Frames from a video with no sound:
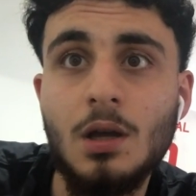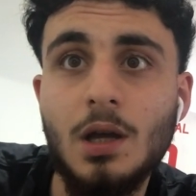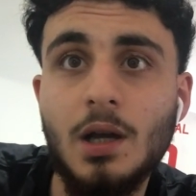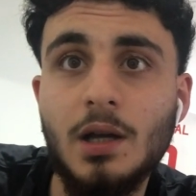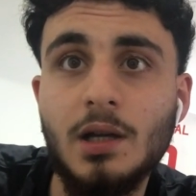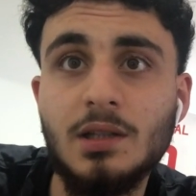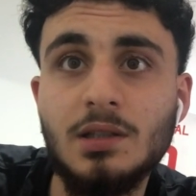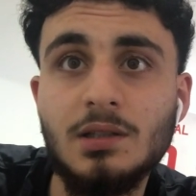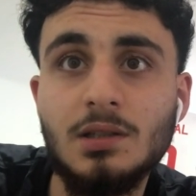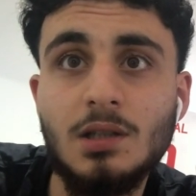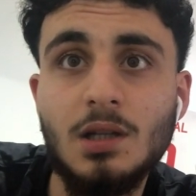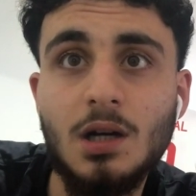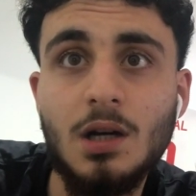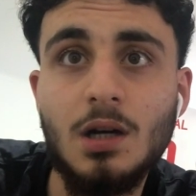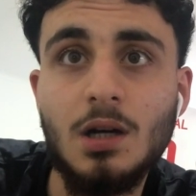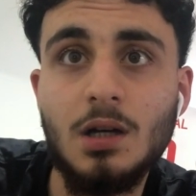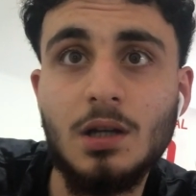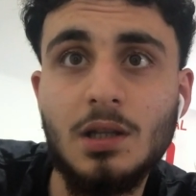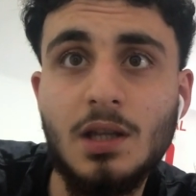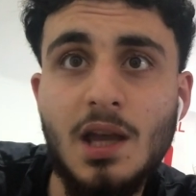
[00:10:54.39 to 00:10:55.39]
And
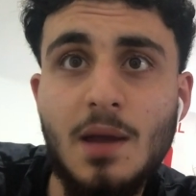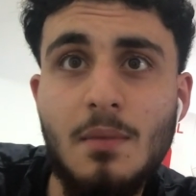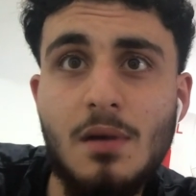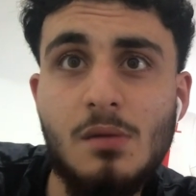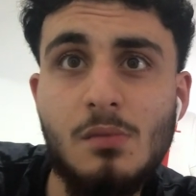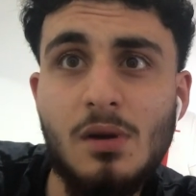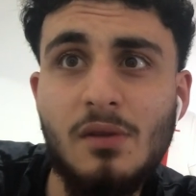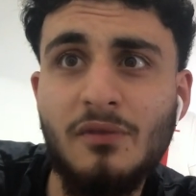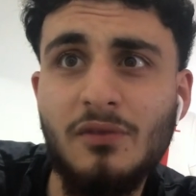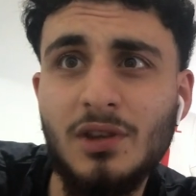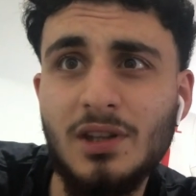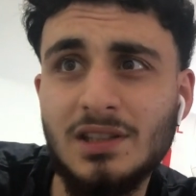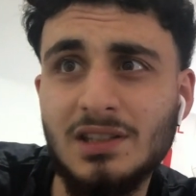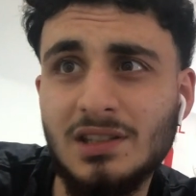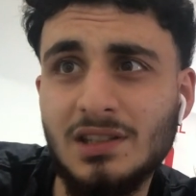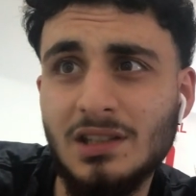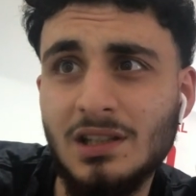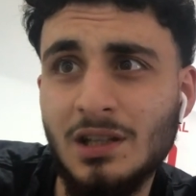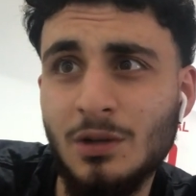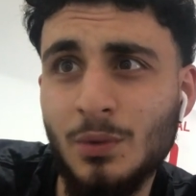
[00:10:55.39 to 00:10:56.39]
yeah, man,
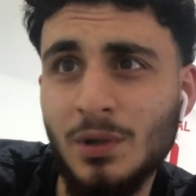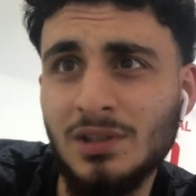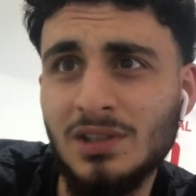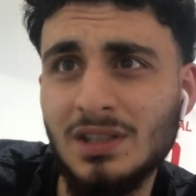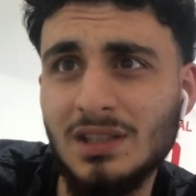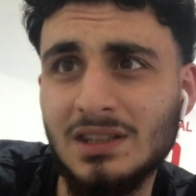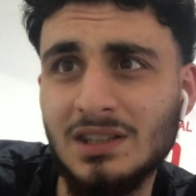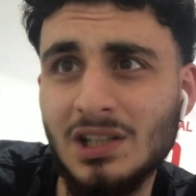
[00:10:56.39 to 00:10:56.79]
he went to